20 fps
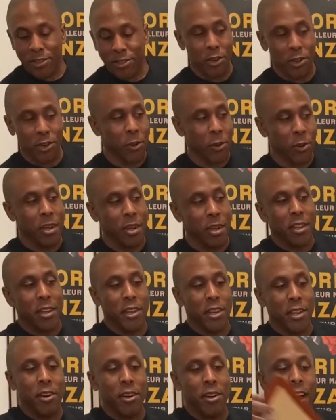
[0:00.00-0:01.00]
So
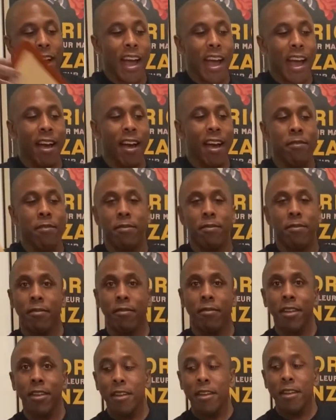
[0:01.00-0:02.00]
here I have
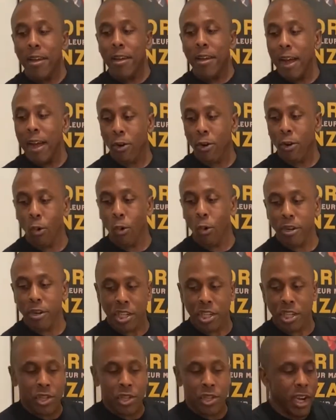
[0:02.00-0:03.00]
our quarter
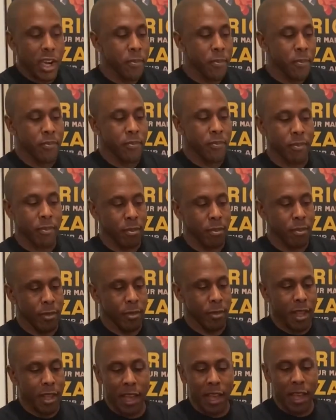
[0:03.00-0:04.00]
sheet tray
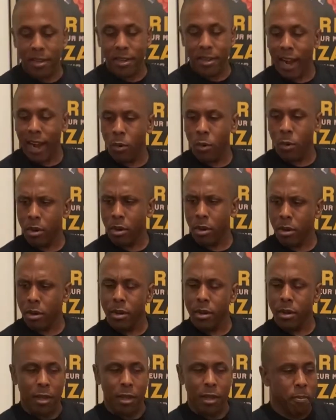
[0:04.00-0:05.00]
and our
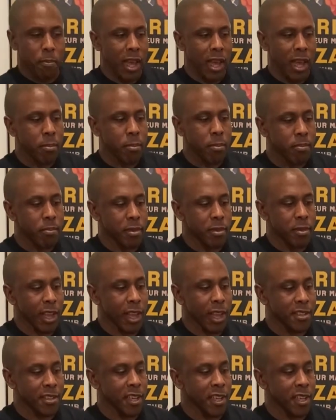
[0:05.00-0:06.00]
pan
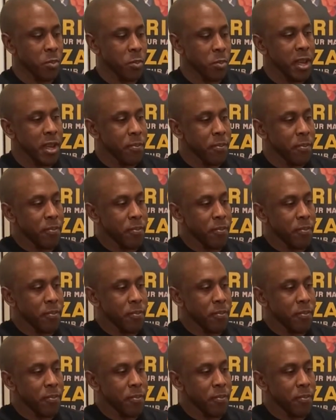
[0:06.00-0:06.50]
nonstick spray,